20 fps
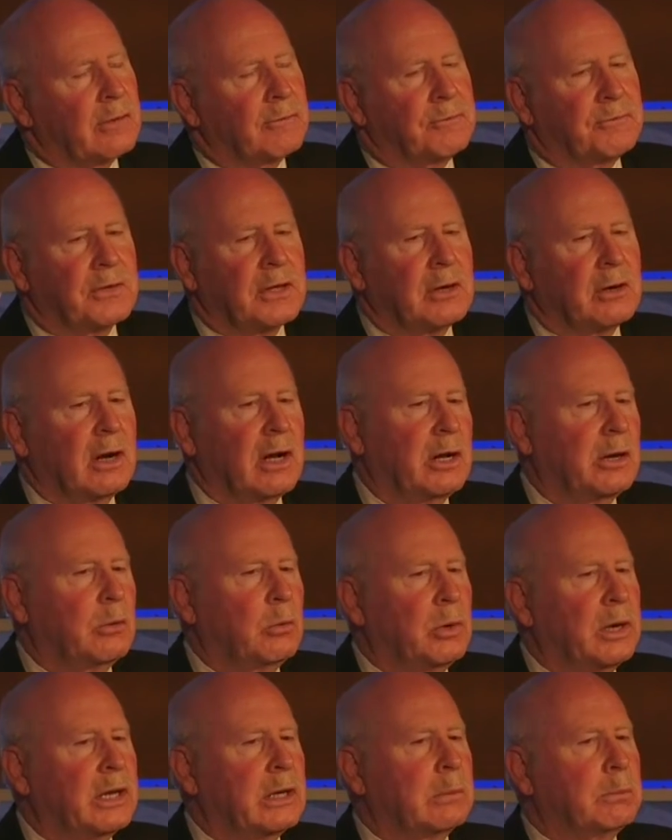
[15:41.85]
to figure out a
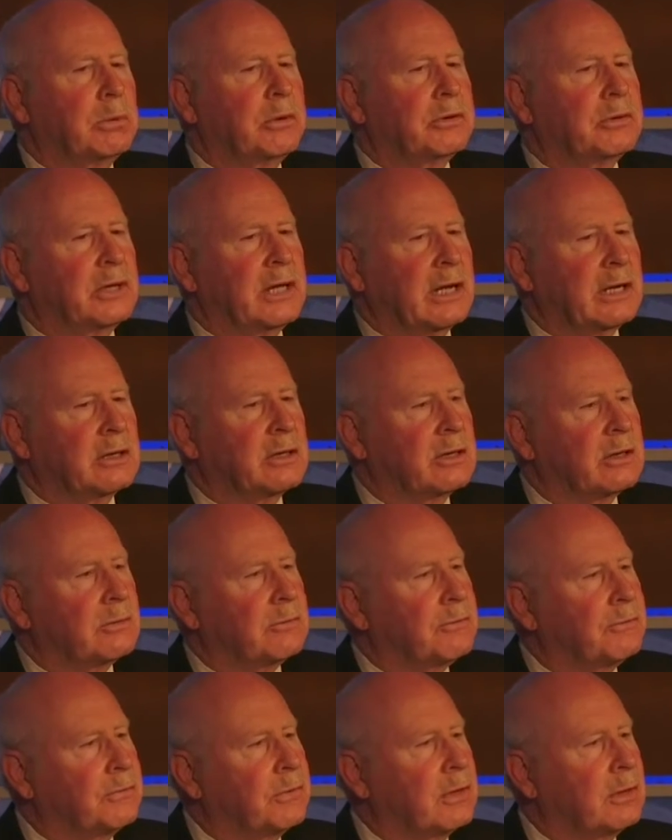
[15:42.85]
way to protect
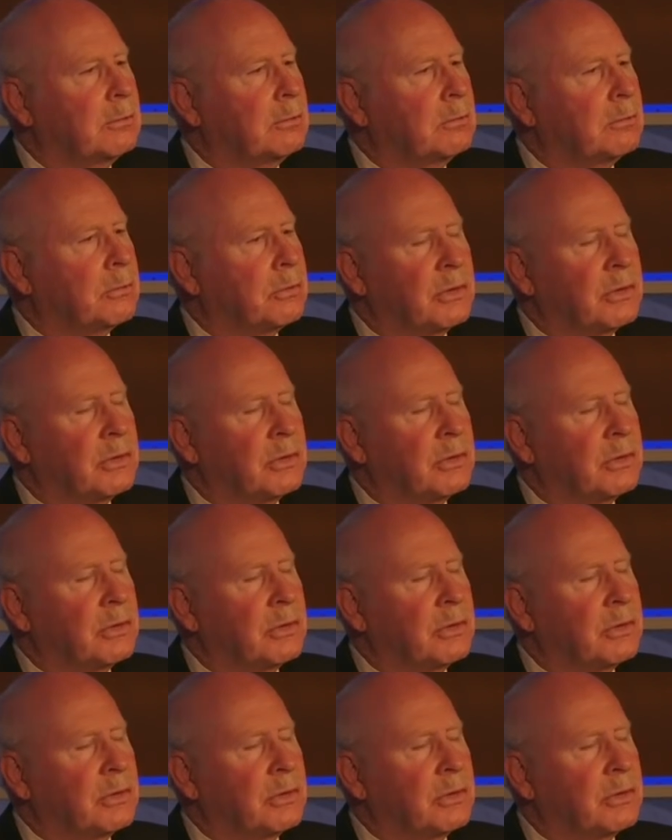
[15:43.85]
it from